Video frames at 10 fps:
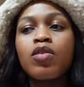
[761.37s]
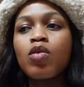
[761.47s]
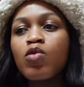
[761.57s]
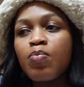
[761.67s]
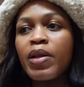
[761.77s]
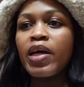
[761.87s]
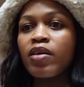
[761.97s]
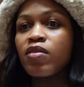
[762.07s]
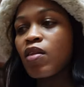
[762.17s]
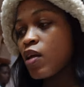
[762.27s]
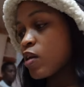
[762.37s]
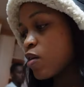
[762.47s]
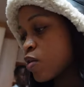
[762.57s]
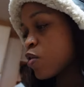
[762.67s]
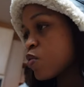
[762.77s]
Those plates,
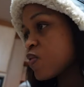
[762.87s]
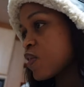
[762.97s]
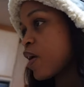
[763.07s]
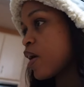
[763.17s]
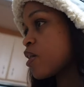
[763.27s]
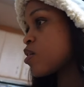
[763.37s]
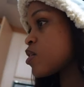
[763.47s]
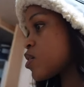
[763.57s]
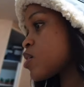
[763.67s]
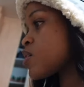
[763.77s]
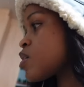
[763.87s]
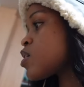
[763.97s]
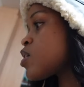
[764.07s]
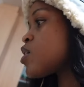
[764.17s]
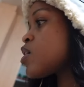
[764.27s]
those hand
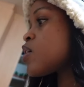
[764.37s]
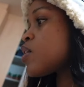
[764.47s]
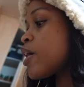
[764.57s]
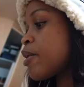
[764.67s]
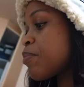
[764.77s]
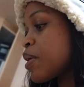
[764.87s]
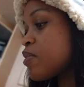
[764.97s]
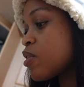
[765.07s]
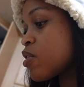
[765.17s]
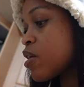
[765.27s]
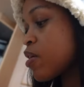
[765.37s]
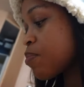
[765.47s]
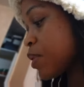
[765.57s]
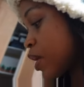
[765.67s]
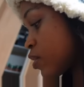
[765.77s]
painted
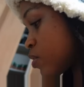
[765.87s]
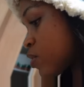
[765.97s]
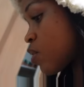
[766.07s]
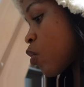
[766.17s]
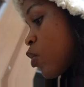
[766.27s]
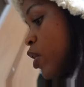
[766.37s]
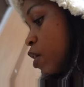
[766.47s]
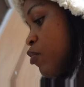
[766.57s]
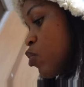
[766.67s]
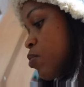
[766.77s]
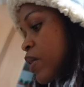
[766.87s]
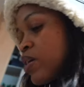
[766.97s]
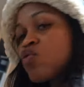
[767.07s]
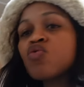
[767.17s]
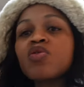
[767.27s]
plates, they were only left with
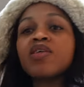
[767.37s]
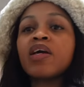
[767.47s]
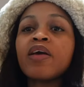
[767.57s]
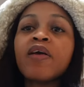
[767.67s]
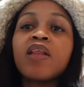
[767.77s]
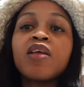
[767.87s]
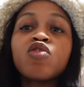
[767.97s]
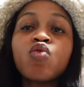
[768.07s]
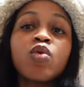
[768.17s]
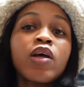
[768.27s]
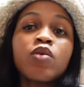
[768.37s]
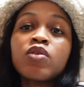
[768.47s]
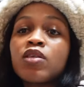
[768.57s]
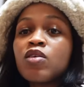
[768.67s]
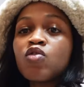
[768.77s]
plates today, and they sold
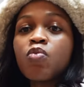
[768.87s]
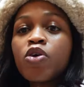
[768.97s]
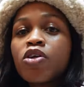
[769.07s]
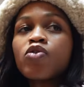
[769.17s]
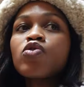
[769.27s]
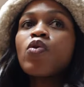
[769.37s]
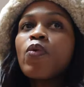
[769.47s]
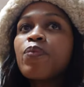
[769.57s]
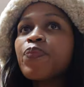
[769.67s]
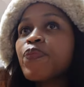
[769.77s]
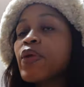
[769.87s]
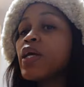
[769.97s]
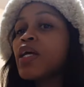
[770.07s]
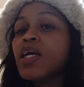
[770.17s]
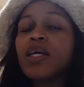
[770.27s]
out this morning. So
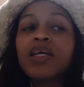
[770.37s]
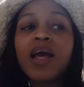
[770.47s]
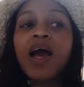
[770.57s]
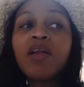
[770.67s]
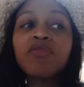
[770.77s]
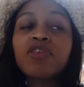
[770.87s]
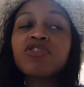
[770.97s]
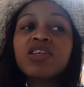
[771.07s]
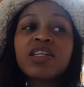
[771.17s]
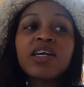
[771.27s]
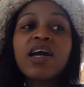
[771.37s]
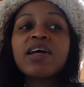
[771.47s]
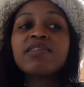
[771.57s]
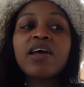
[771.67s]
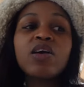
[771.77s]
yeah, unfortunately
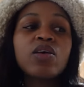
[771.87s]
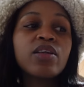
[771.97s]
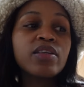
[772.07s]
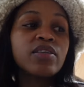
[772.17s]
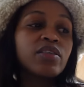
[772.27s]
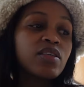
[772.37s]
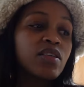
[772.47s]
guys, I couldn't